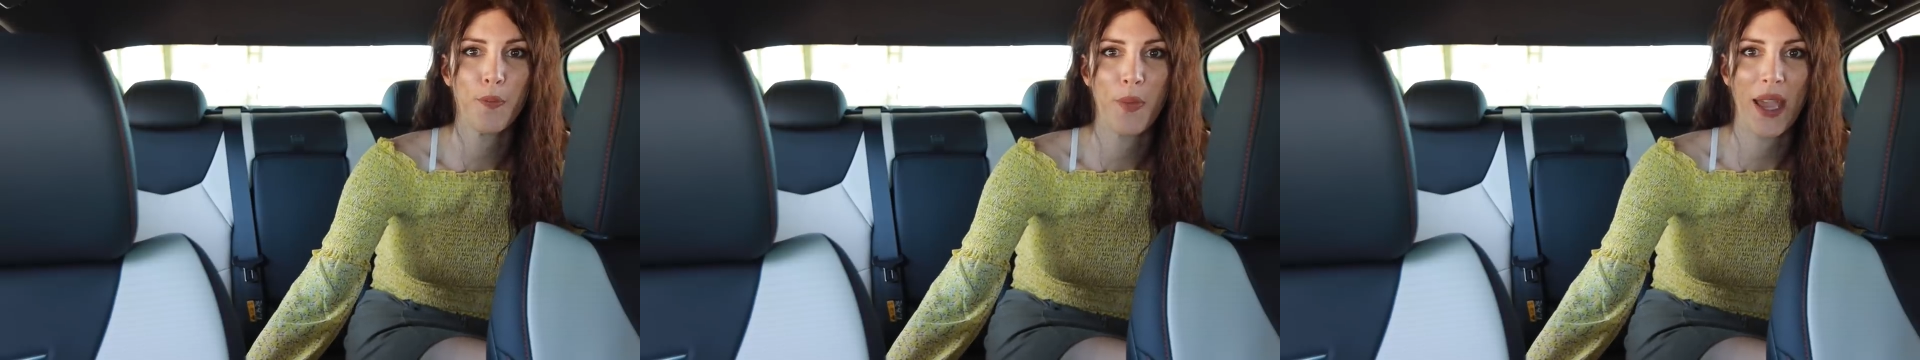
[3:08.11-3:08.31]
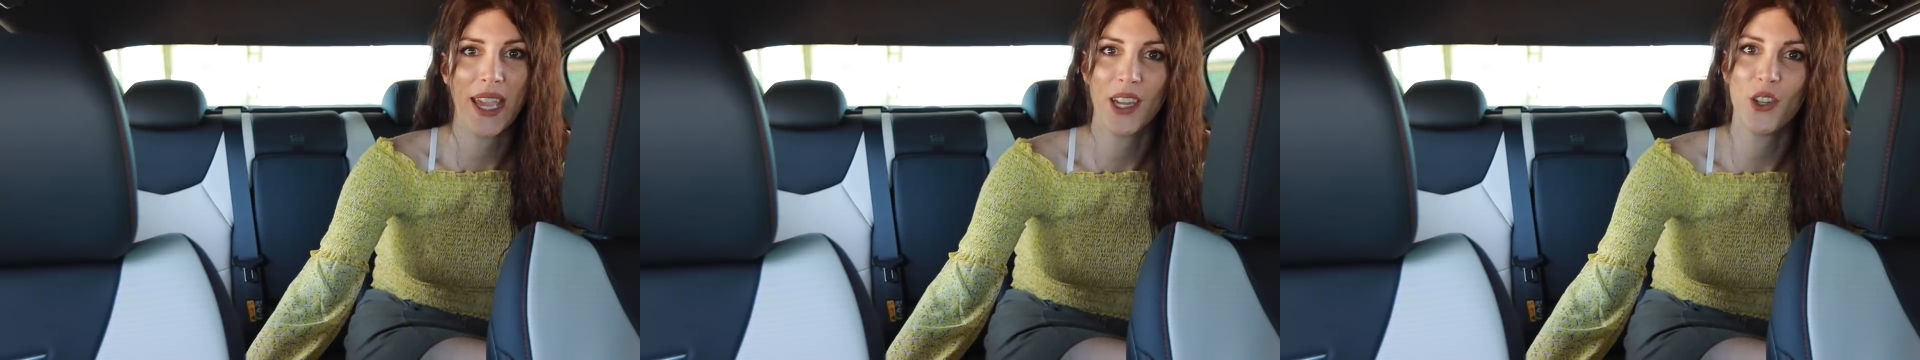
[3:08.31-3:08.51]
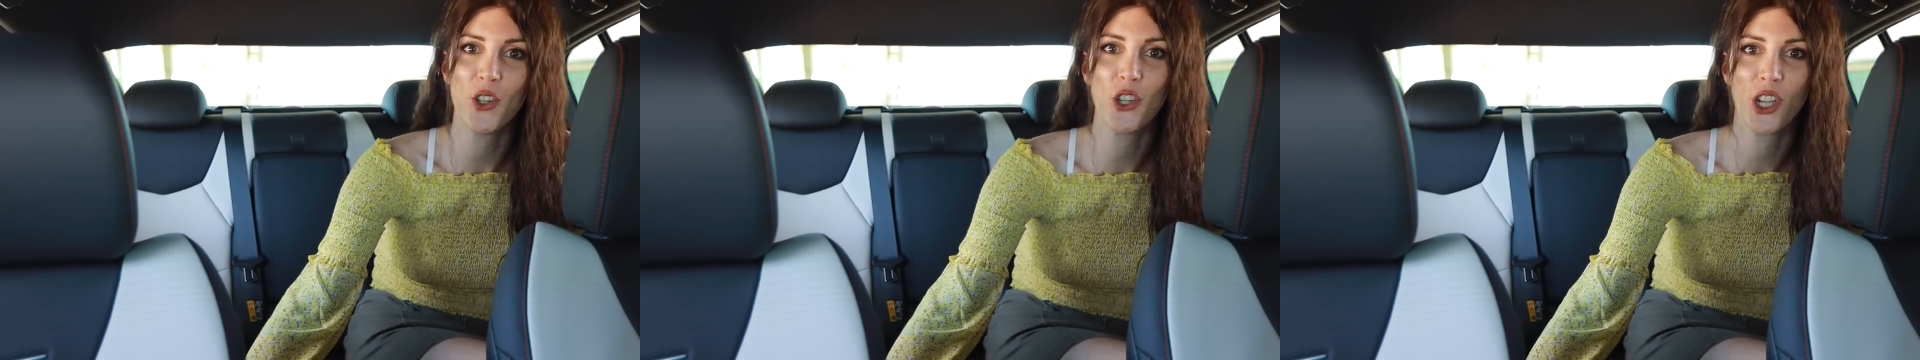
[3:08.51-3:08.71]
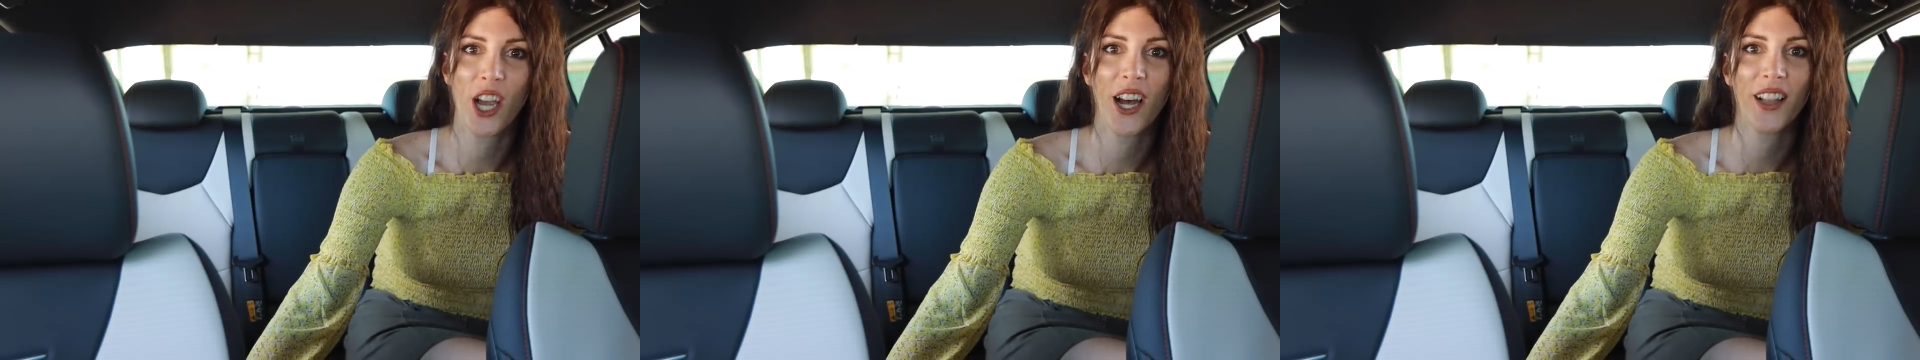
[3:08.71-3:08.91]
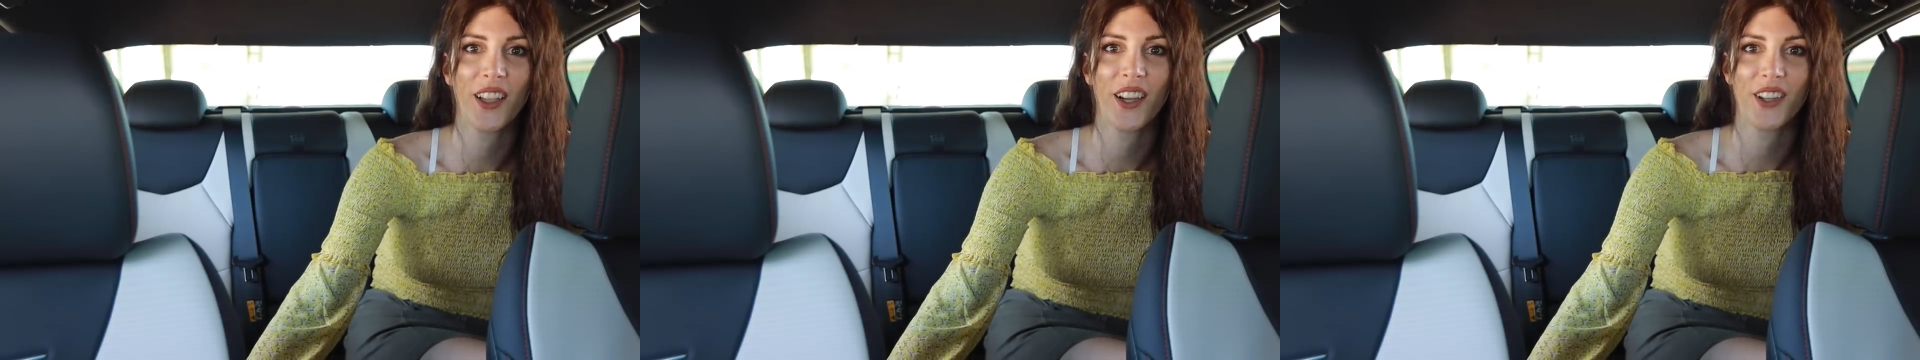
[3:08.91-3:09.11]
beige
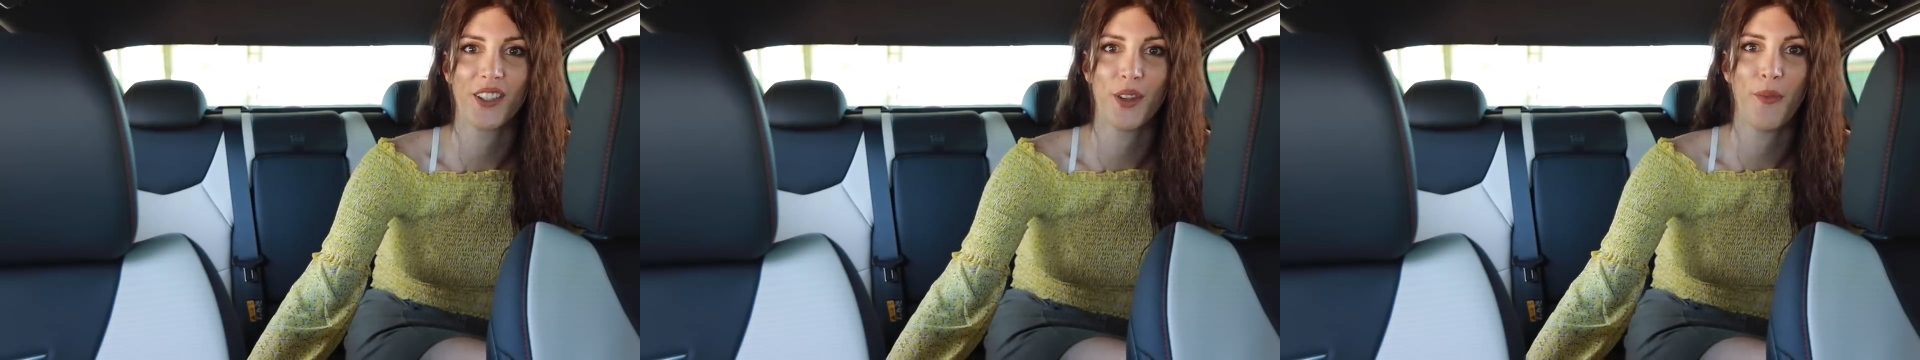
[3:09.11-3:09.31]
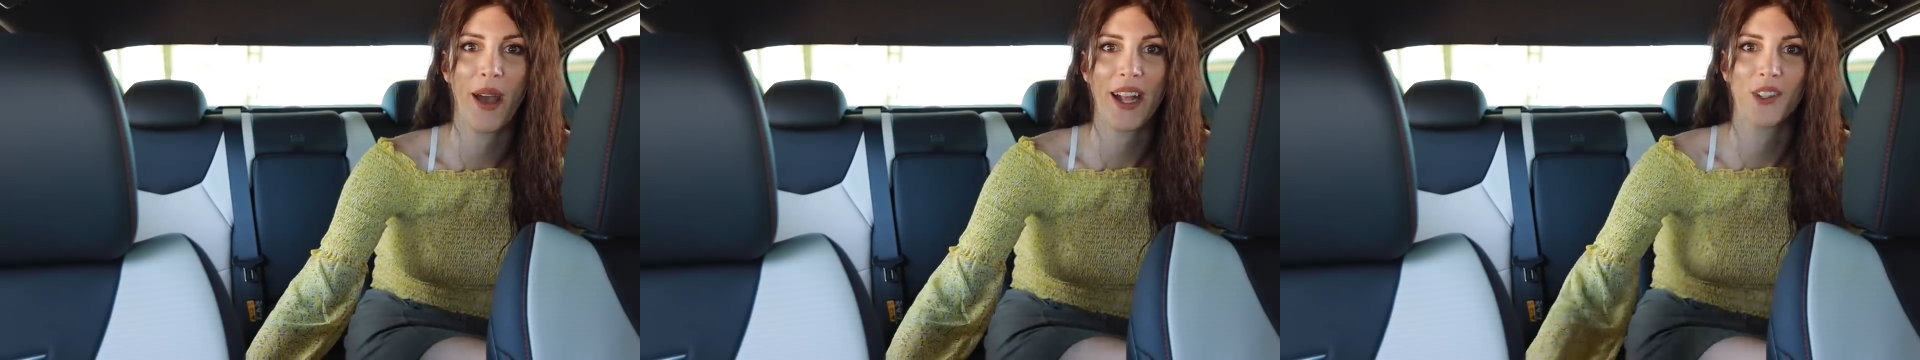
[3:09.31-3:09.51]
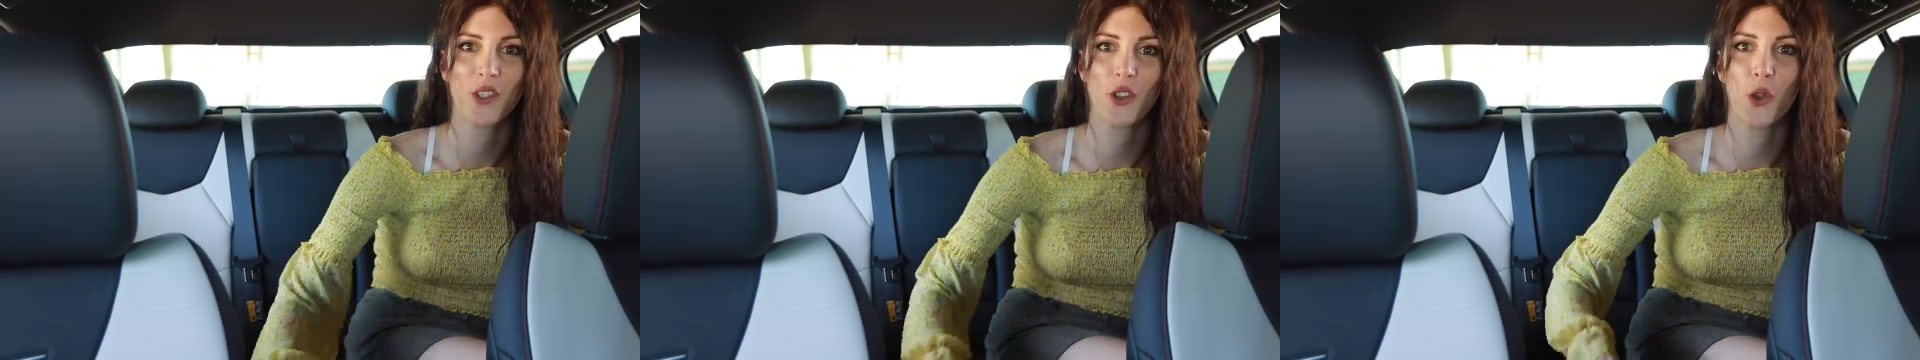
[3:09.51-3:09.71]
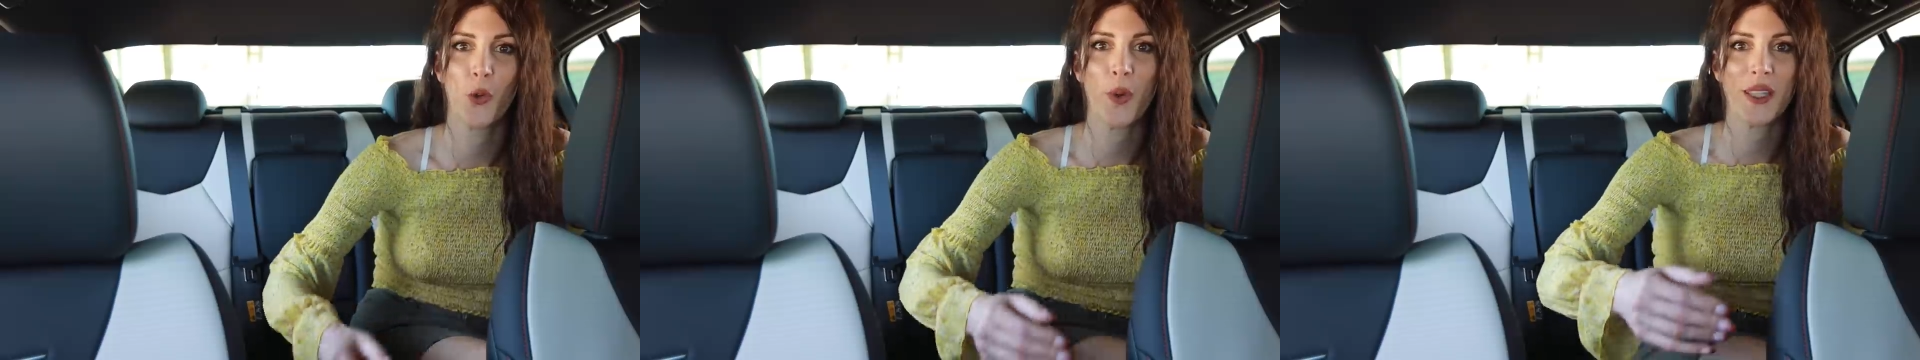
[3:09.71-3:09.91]
color to match the